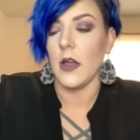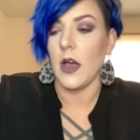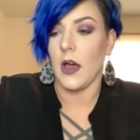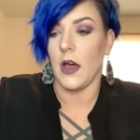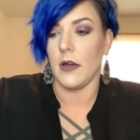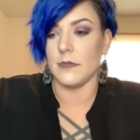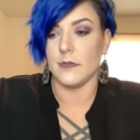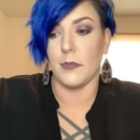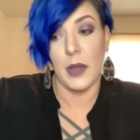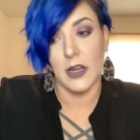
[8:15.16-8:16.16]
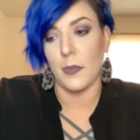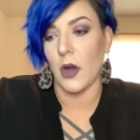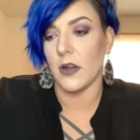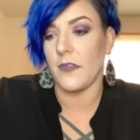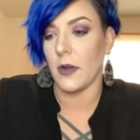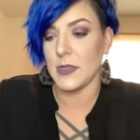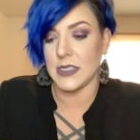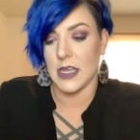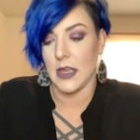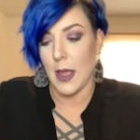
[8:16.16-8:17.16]
uh, being a part of
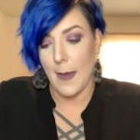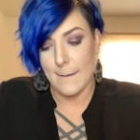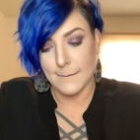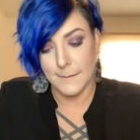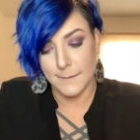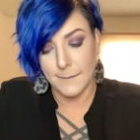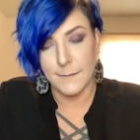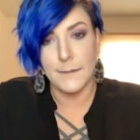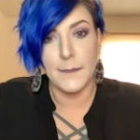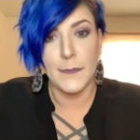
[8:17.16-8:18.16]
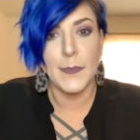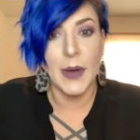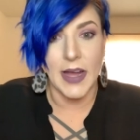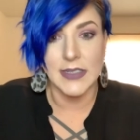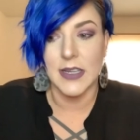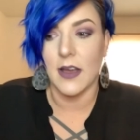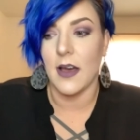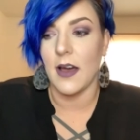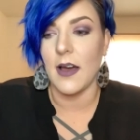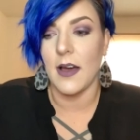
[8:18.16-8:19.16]
Farmasi, but
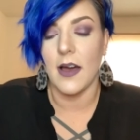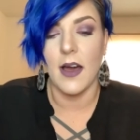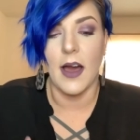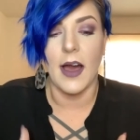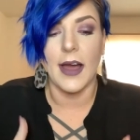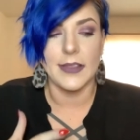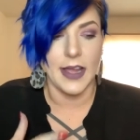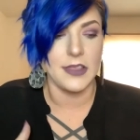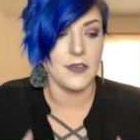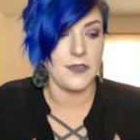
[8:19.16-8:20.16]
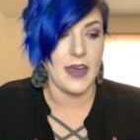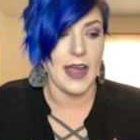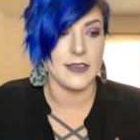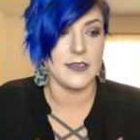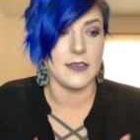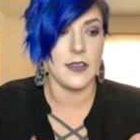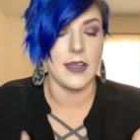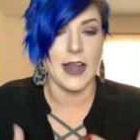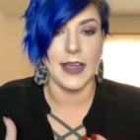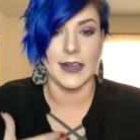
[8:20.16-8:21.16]
I like the fact
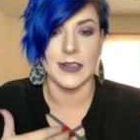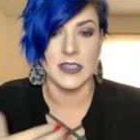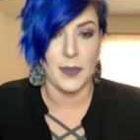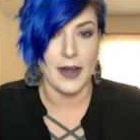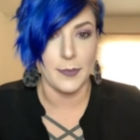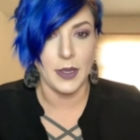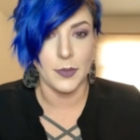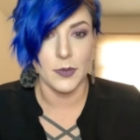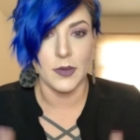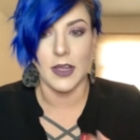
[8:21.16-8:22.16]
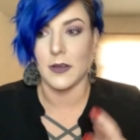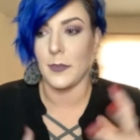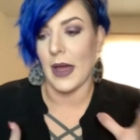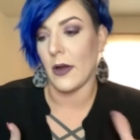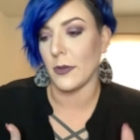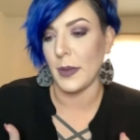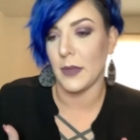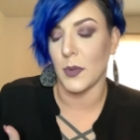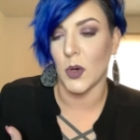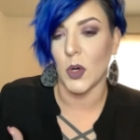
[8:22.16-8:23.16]
that I can inspire people and empower
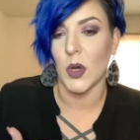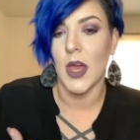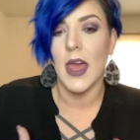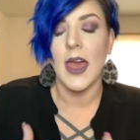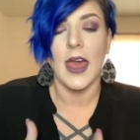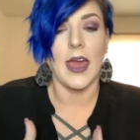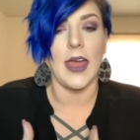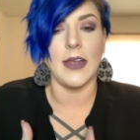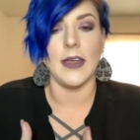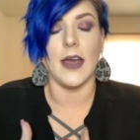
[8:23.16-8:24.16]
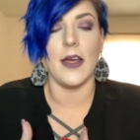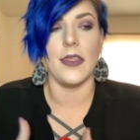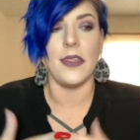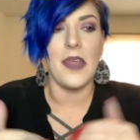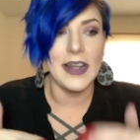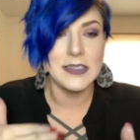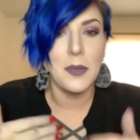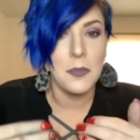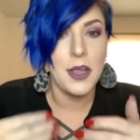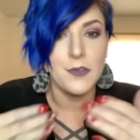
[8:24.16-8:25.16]
people, and that's
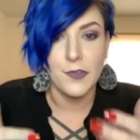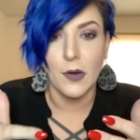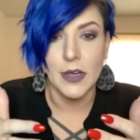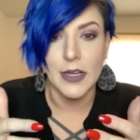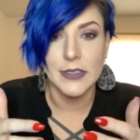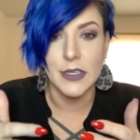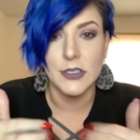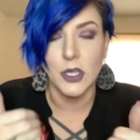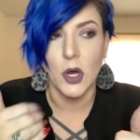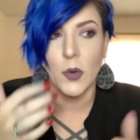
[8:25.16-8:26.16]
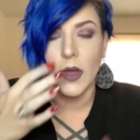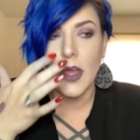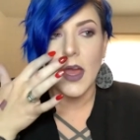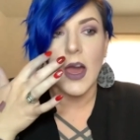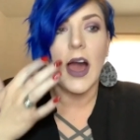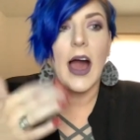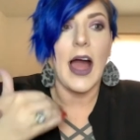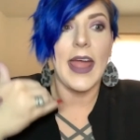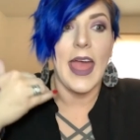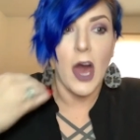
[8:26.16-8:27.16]
my main focus. So I
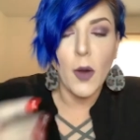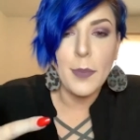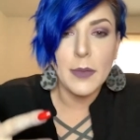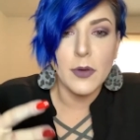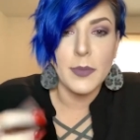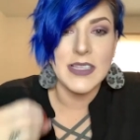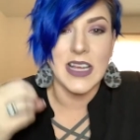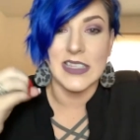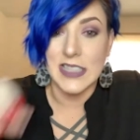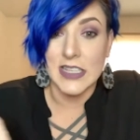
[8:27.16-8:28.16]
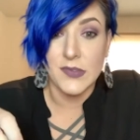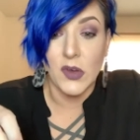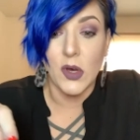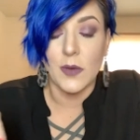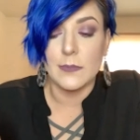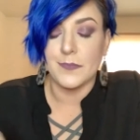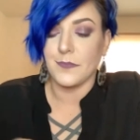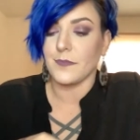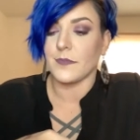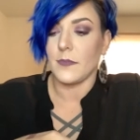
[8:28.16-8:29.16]
help people be successful,
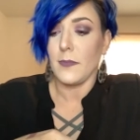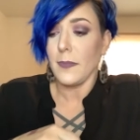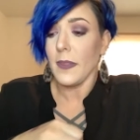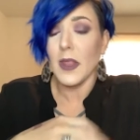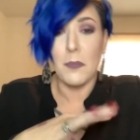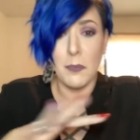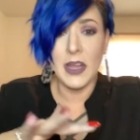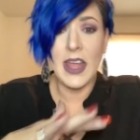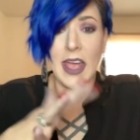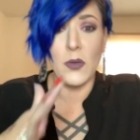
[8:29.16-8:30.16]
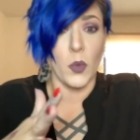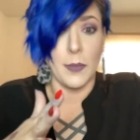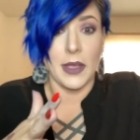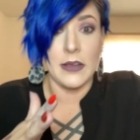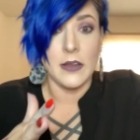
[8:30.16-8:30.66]
men and women,